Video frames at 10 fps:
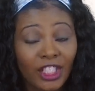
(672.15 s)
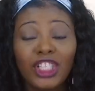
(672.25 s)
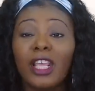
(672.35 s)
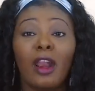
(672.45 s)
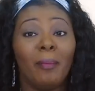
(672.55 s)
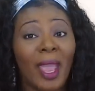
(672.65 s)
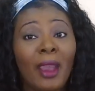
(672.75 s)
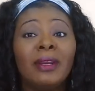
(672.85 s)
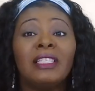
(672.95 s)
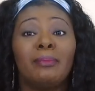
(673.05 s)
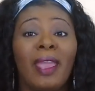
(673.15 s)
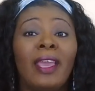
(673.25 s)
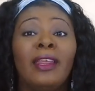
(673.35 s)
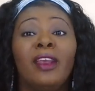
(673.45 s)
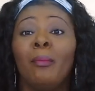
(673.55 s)
She's going to marry this
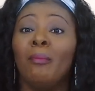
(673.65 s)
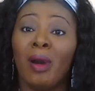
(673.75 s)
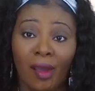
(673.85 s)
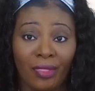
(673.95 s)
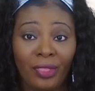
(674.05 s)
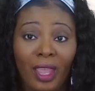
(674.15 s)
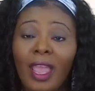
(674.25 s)
man in a month.